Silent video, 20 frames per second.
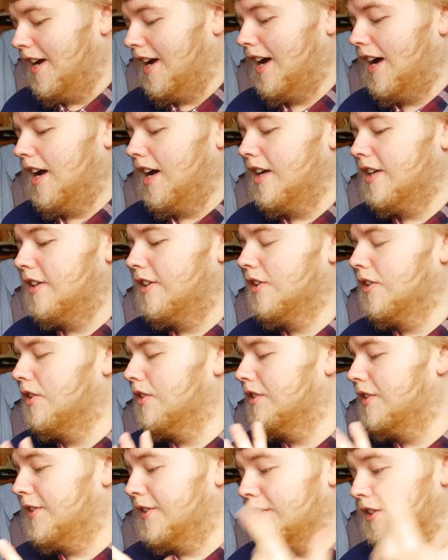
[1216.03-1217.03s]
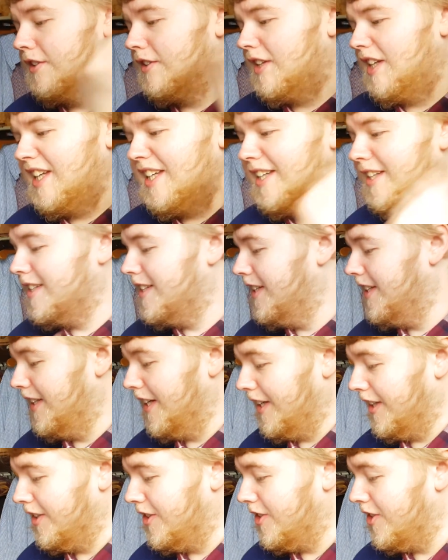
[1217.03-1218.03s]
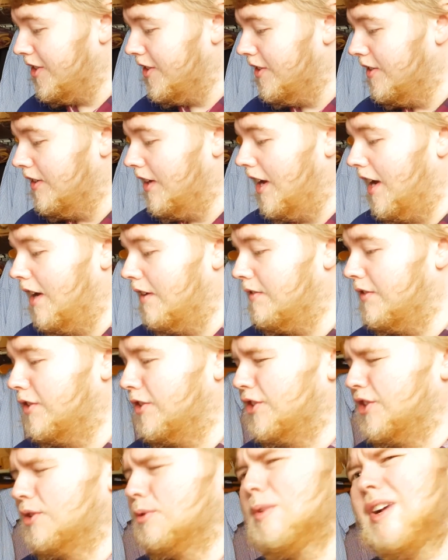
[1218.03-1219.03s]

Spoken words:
I got the 18-inch version.